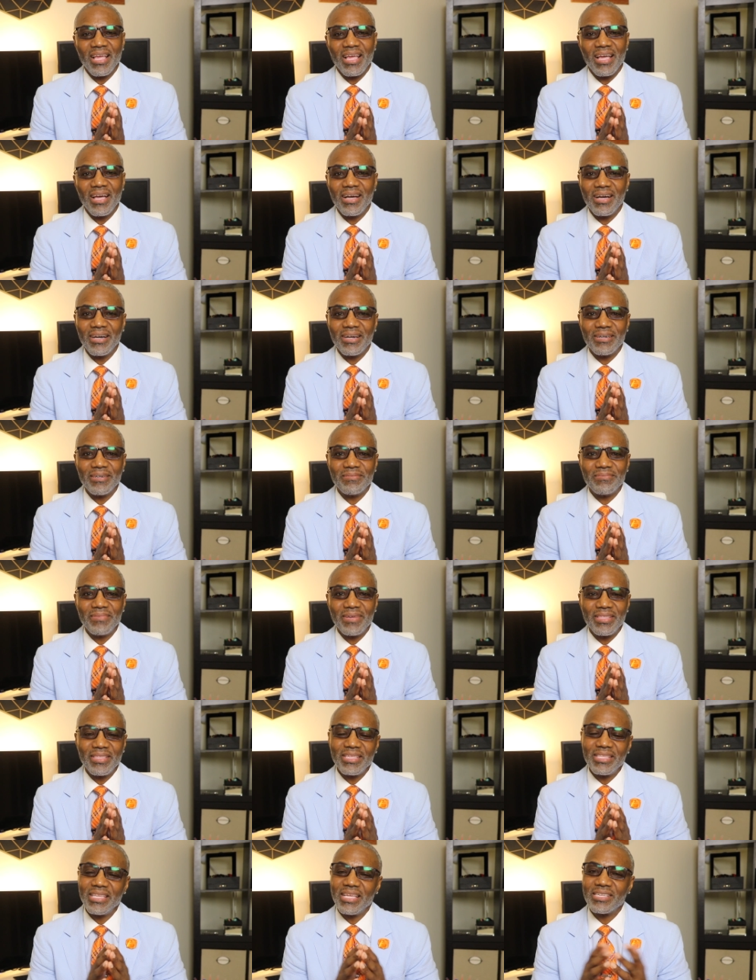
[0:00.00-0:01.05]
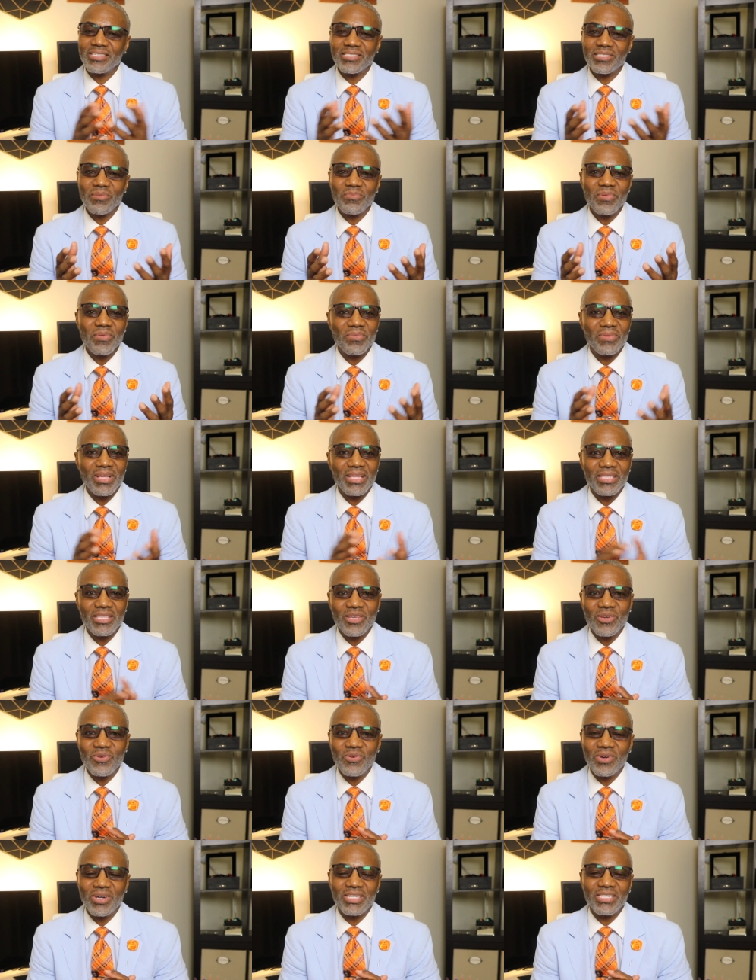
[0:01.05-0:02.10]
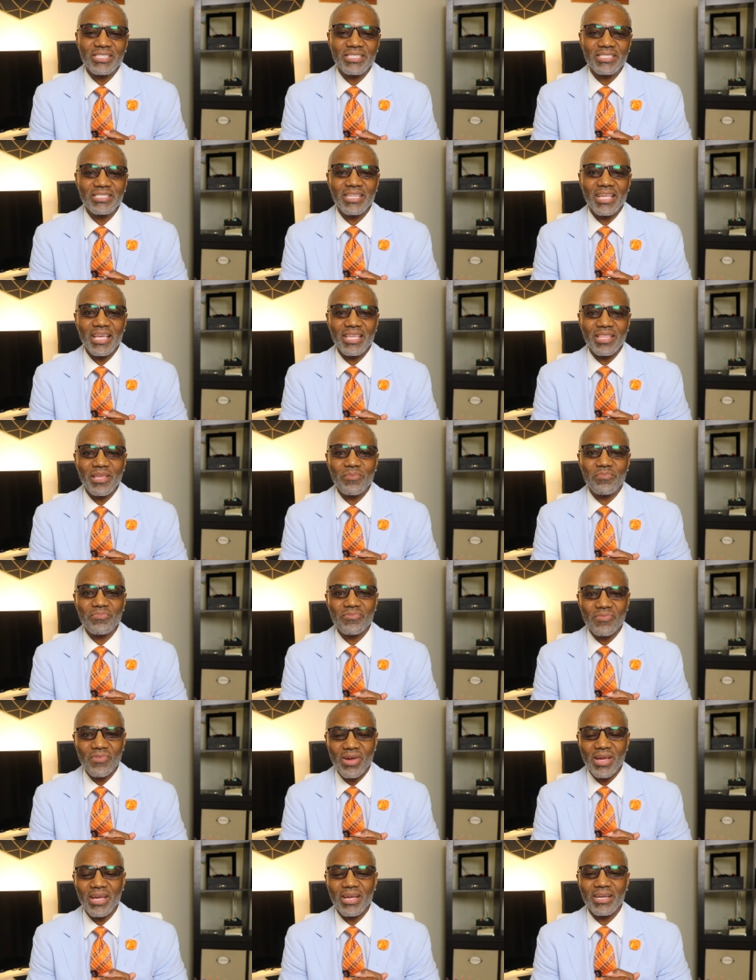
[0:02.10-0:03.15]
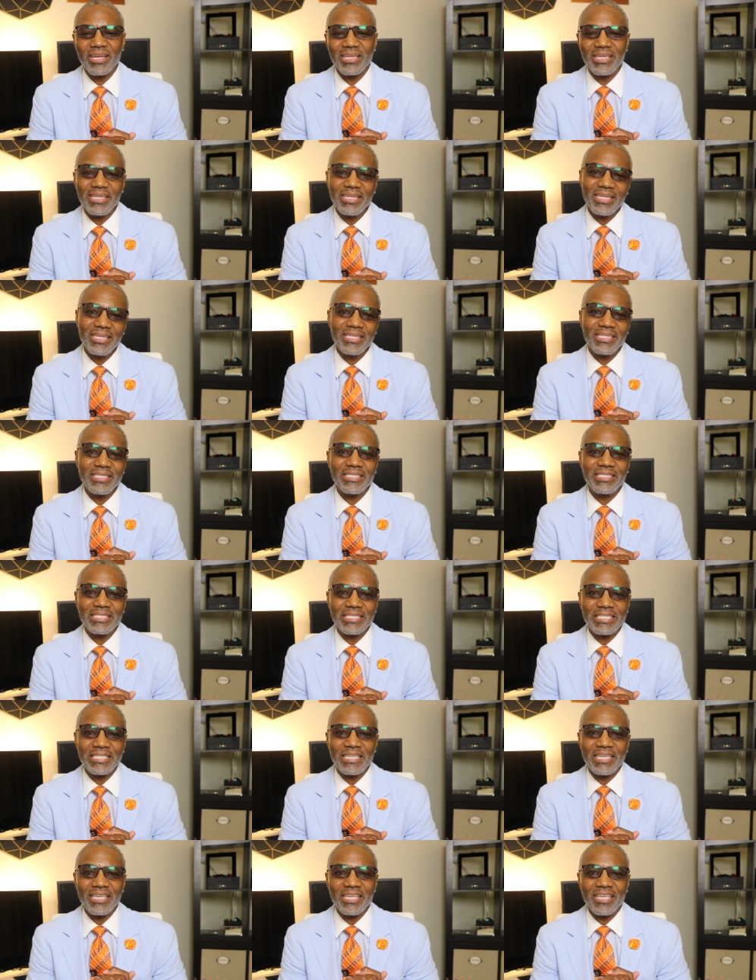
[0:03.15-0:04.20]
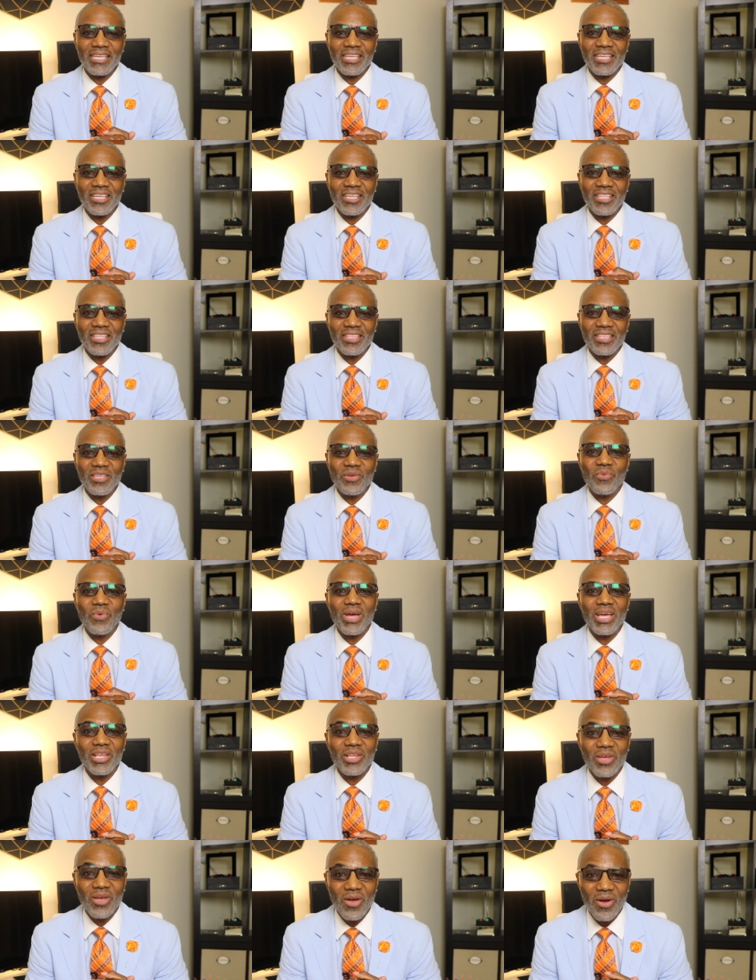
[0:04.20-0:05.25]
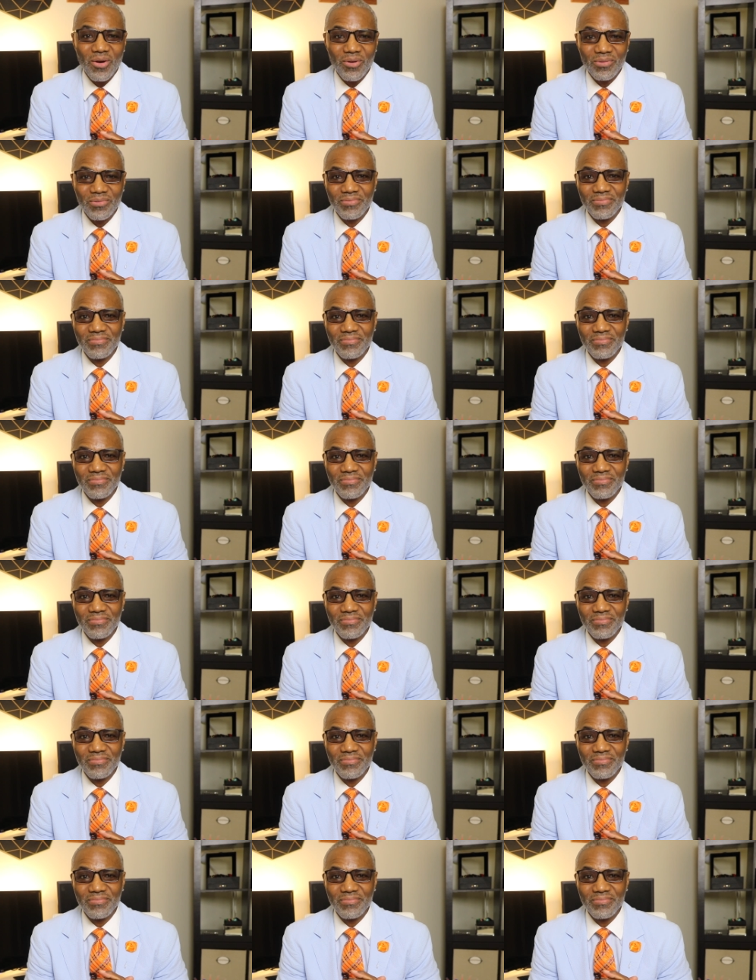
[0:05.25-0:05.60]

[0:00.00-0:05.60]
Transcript: Um, and then there's some people out there who understand that prayer is the way to go.